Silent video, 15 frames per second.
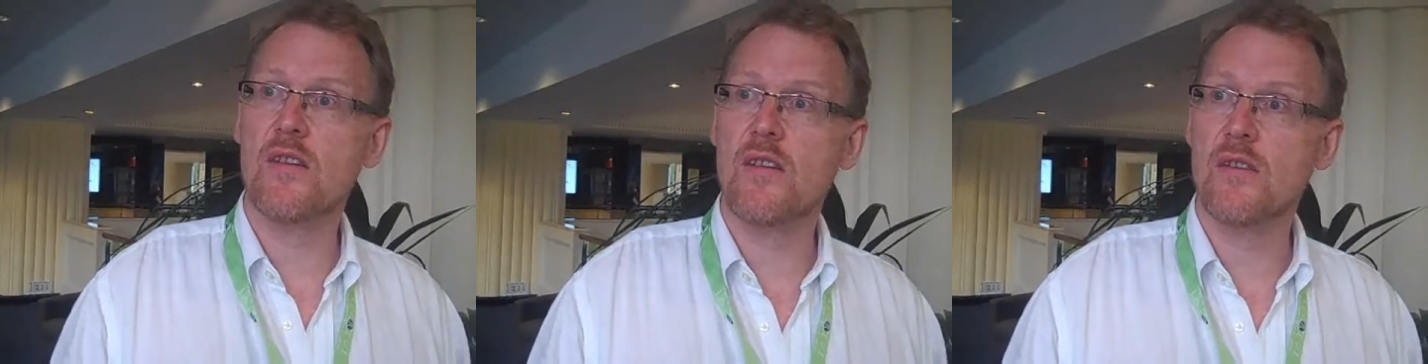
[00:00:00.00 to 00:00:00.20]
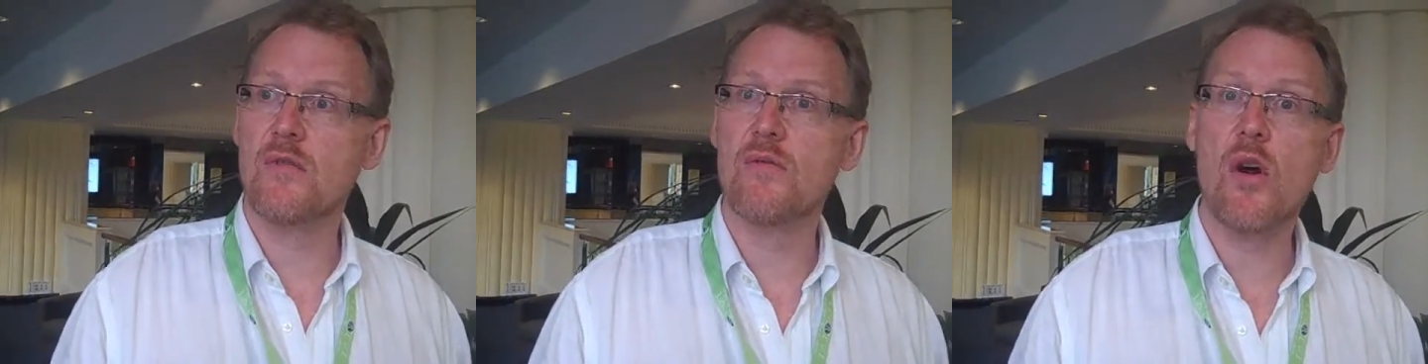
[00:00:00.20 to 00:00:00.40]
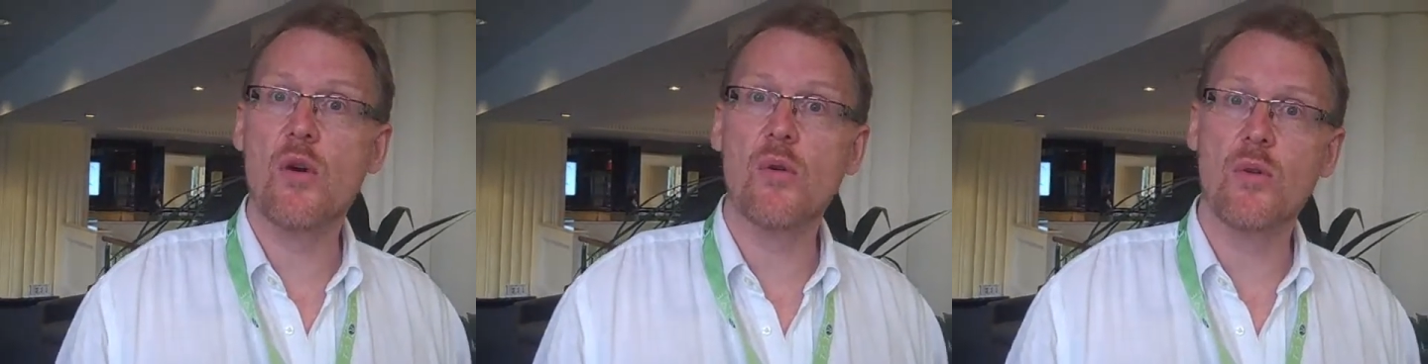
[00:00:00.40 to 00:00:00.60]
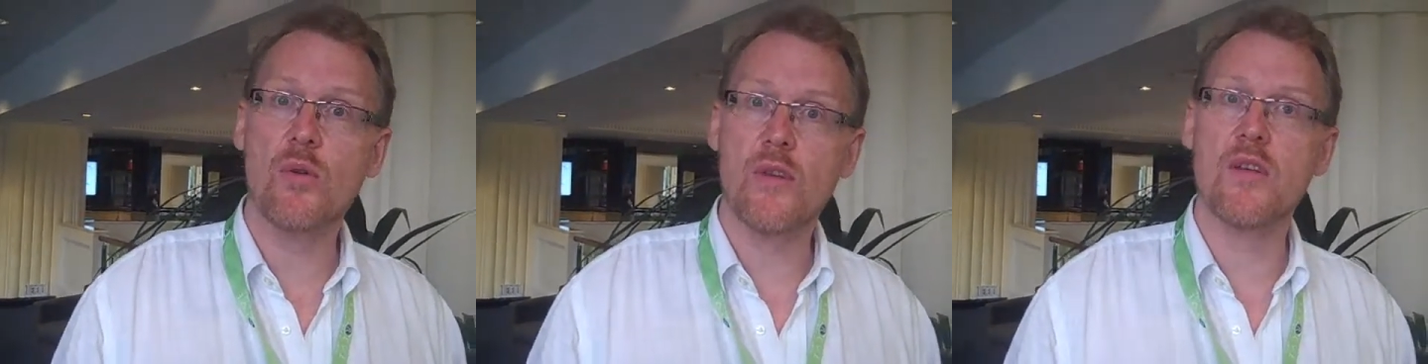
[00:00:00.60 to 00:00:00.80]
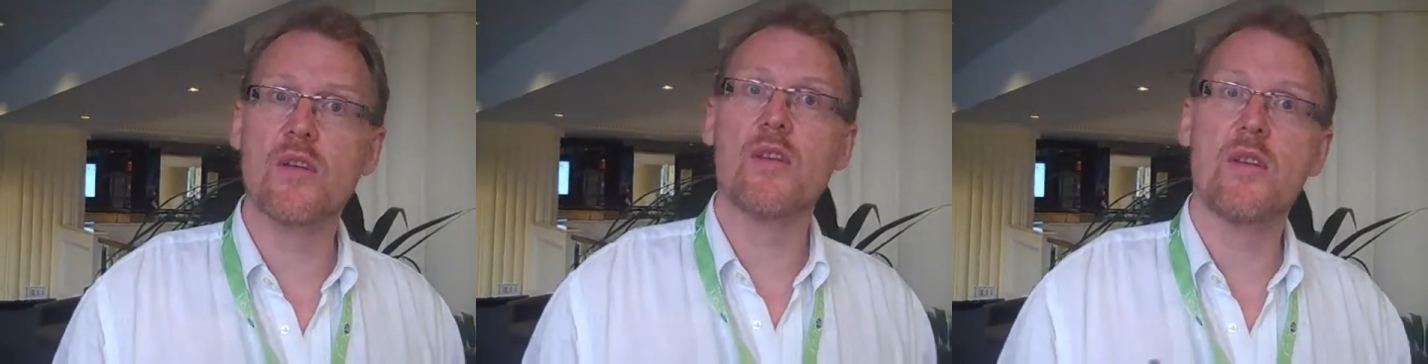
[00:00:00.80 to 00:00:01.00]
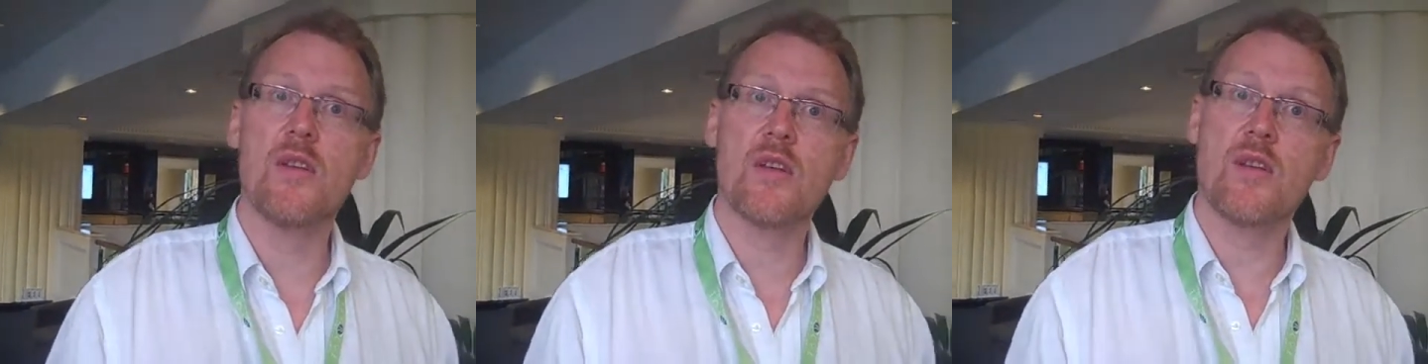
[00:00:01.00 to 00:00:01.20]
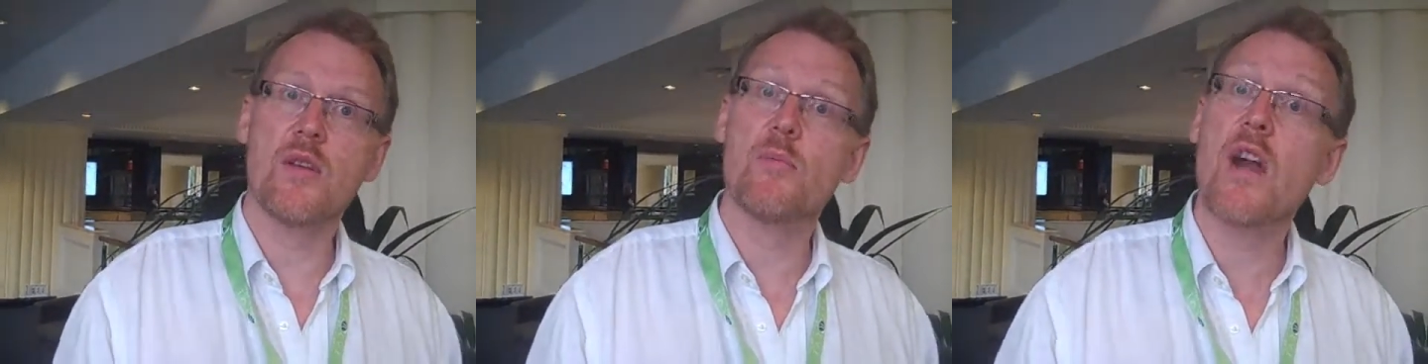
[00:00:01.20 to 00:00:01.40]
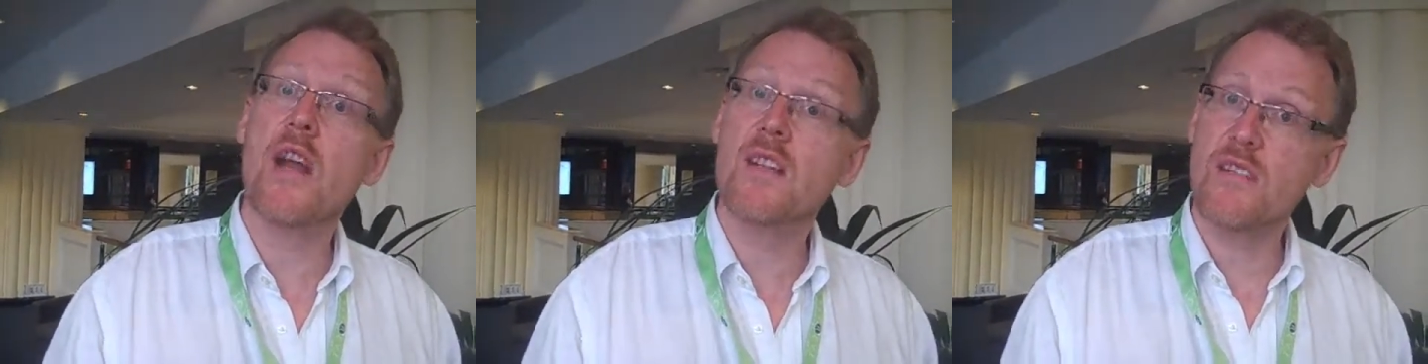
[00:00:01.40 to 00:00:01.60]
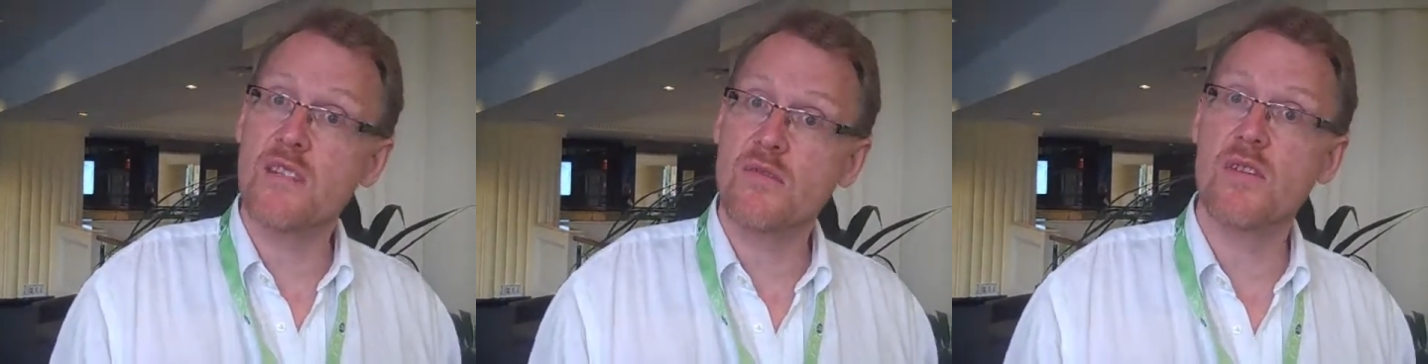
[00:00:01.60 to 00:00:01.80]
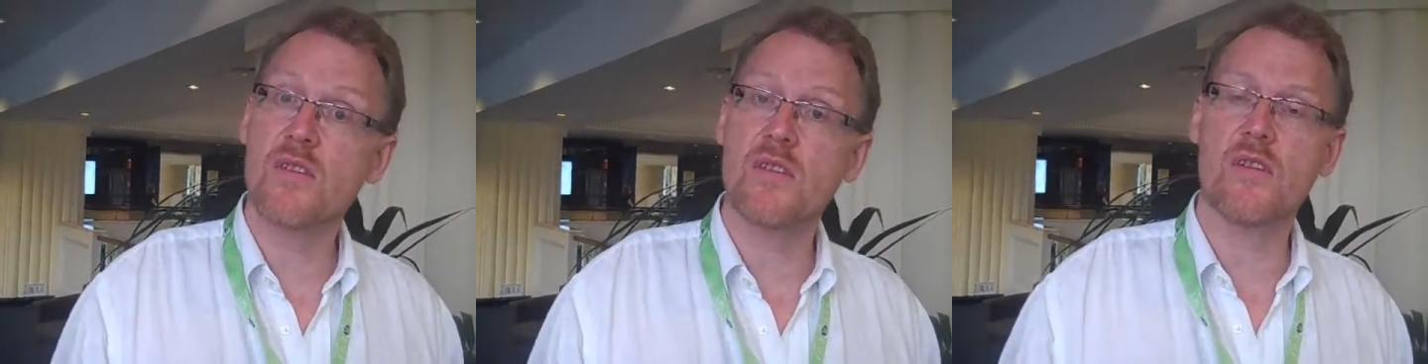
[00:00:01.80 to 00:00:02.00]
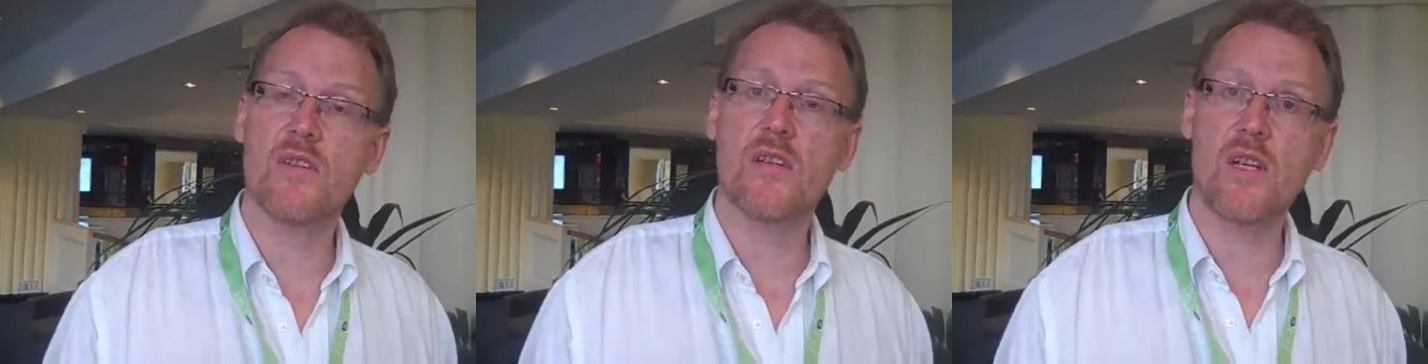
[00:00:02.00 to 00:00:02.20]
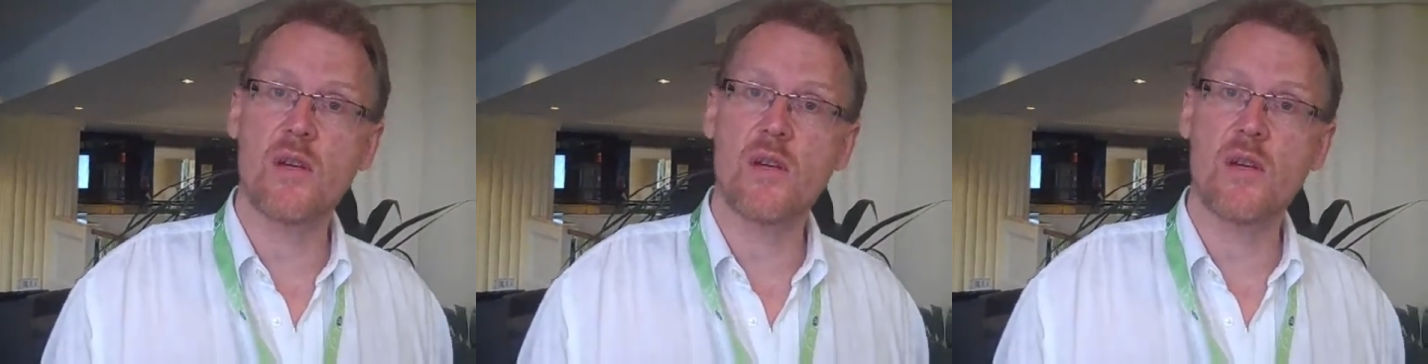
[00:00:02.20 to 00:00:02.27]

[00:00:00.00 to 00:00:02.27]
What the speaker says: the brands of the